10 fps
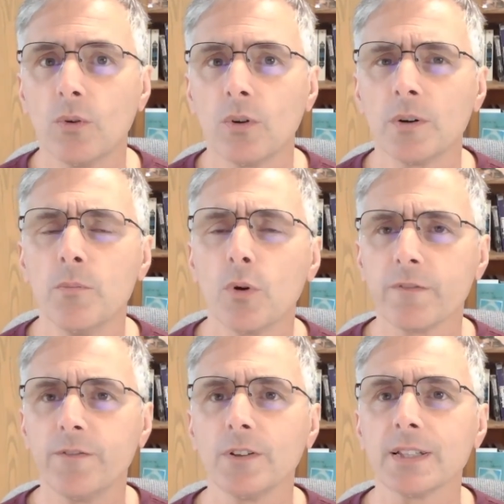or more
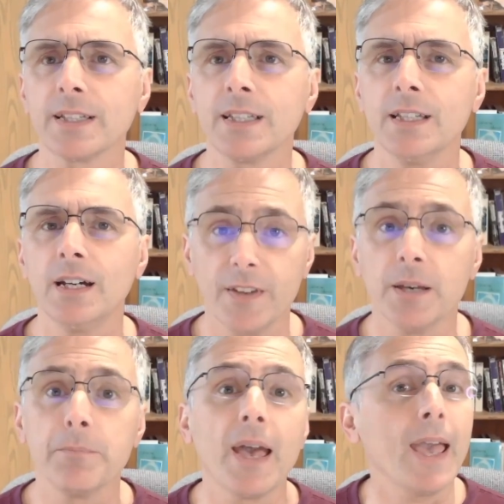fully
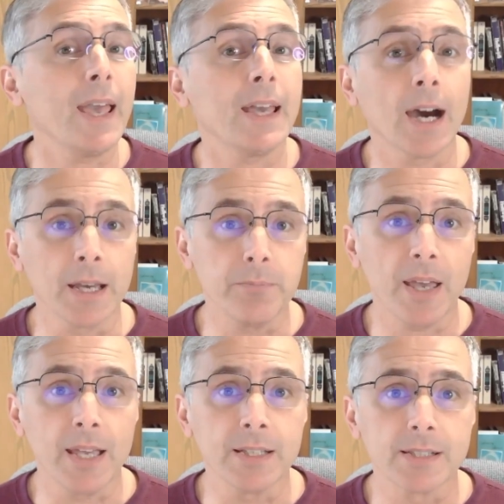FMAI
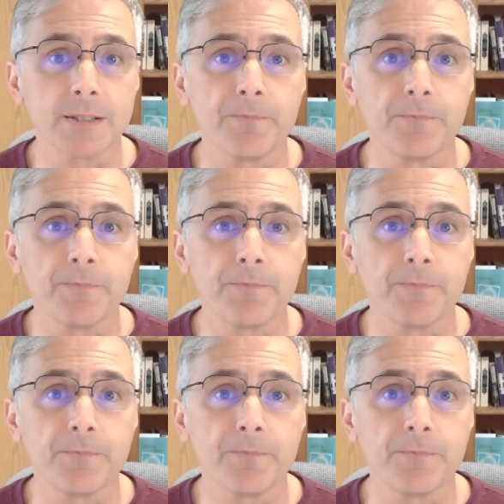paste.